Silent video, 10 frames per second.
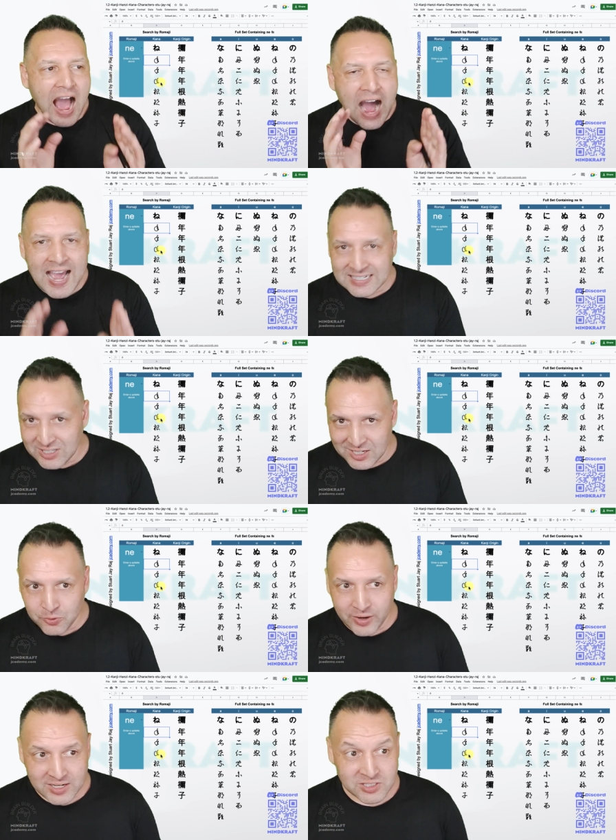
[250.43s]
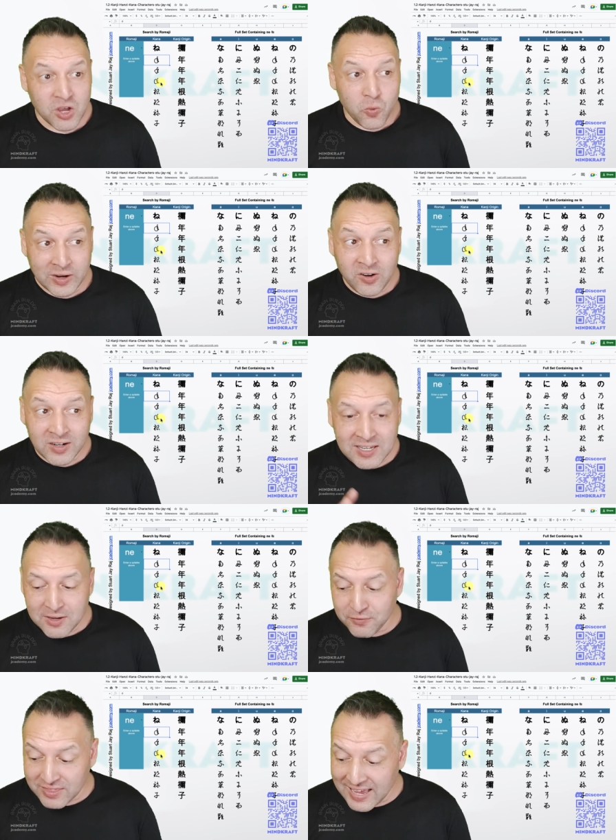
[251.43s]
I digress. We're not
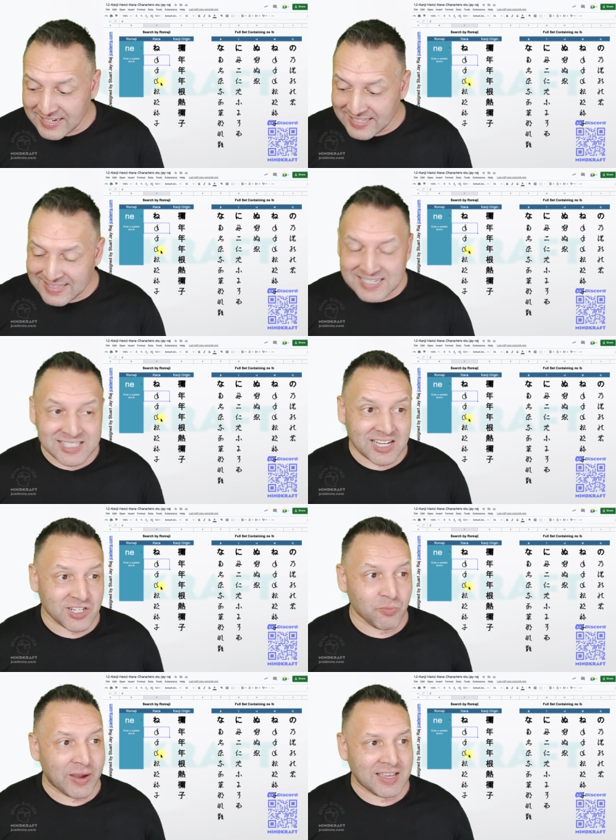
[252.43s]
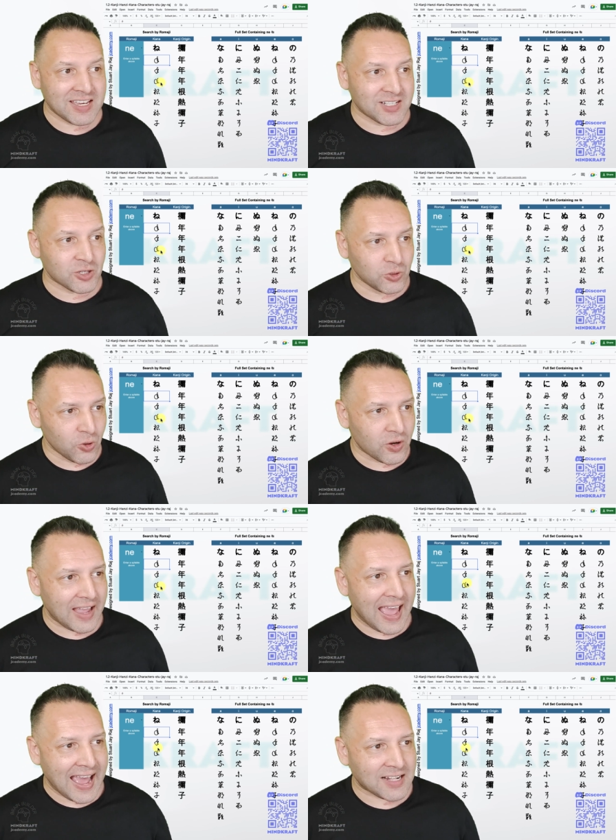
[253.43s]
here for that in this session. We're here to look
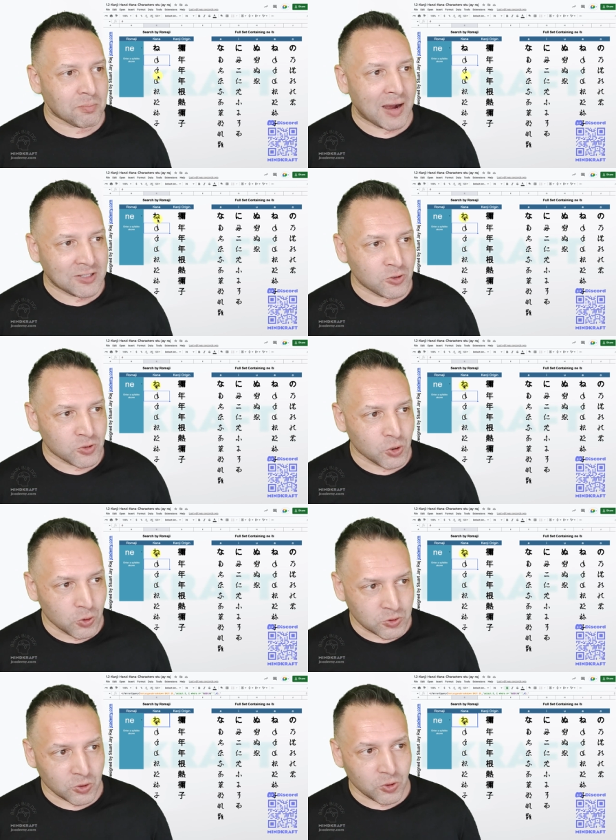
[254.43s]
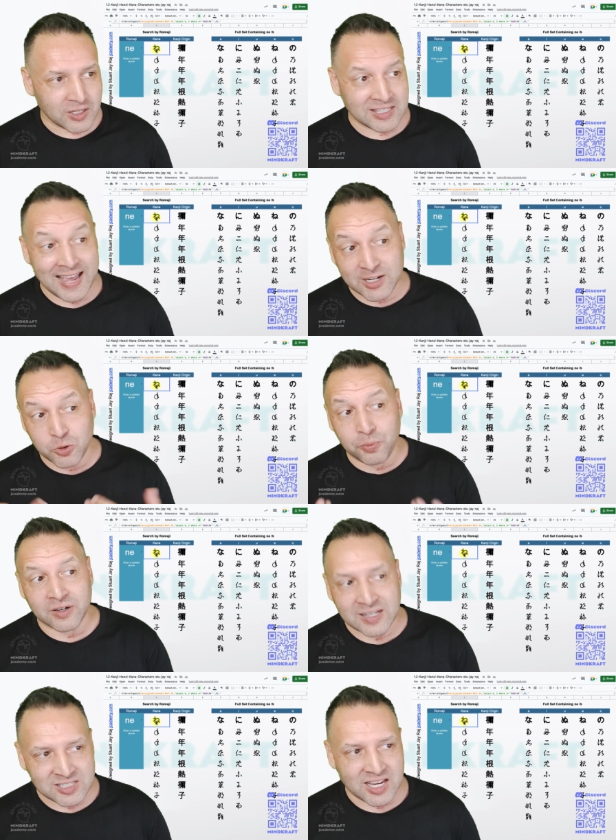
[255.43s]
at my new tool to look at the actual
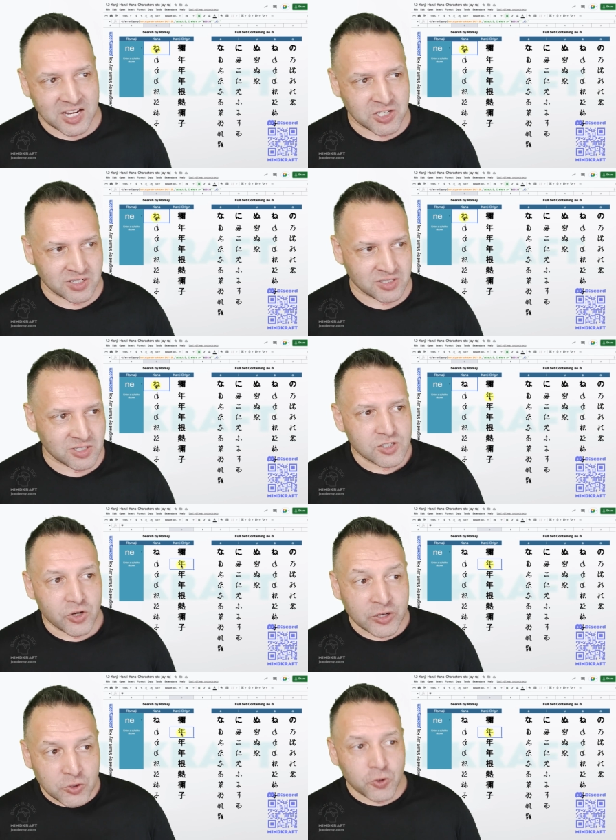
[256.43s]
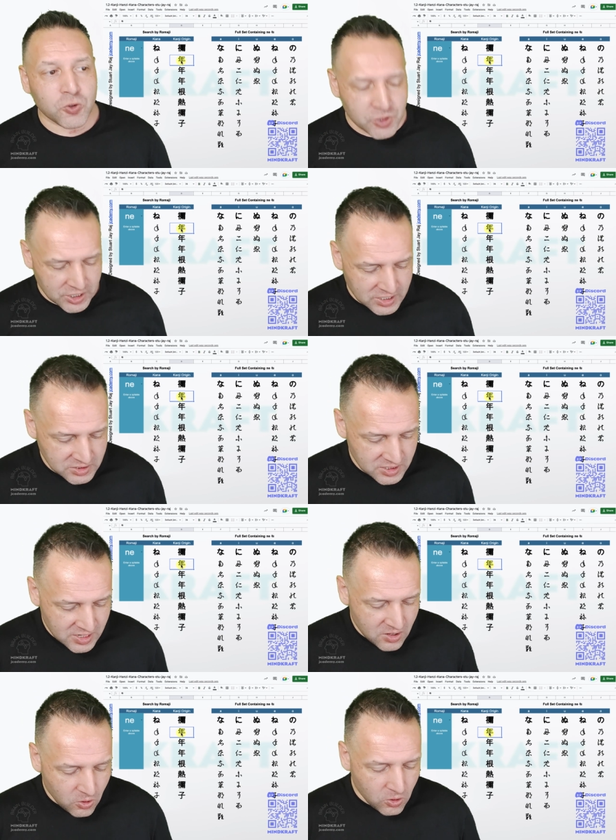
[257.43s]
pronunciations. So in Google Sheets,
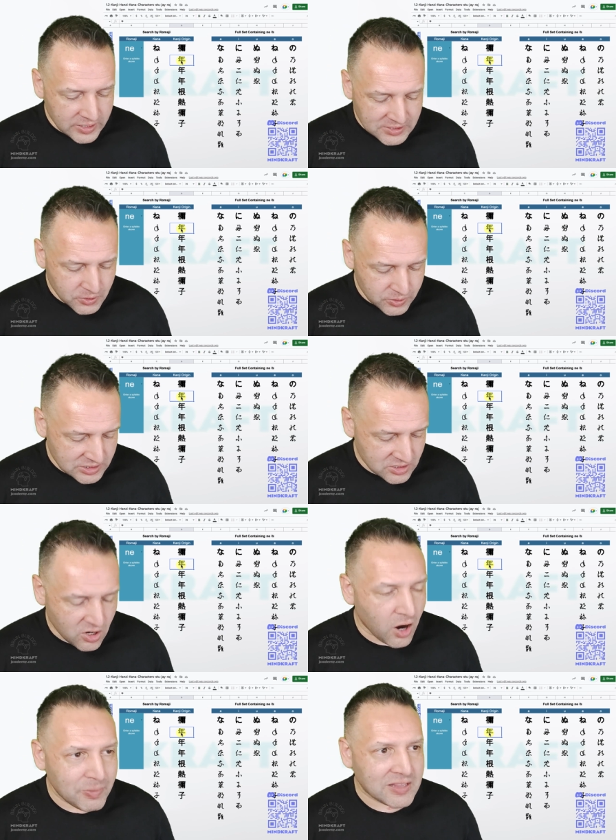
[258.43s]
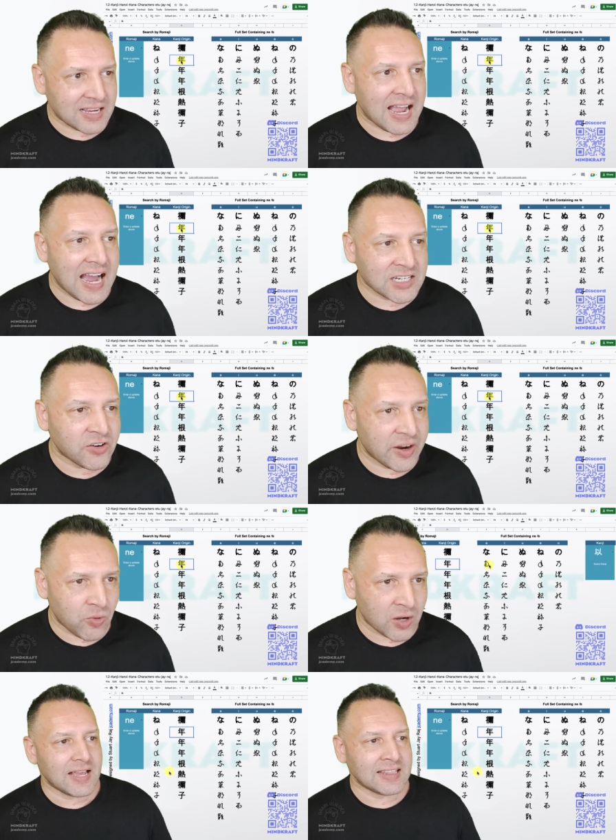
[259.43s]
all I do is copy the kana I
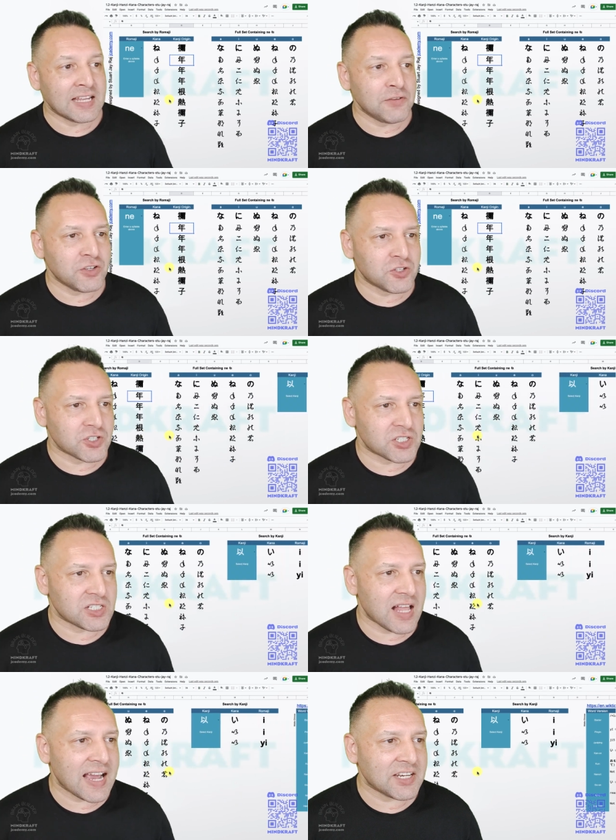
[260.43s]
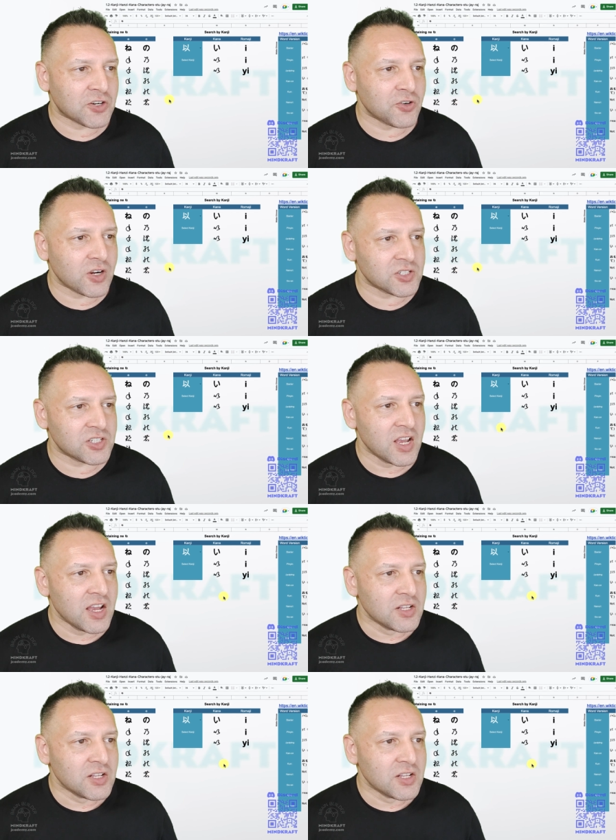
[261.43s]
want. And then if you just slide across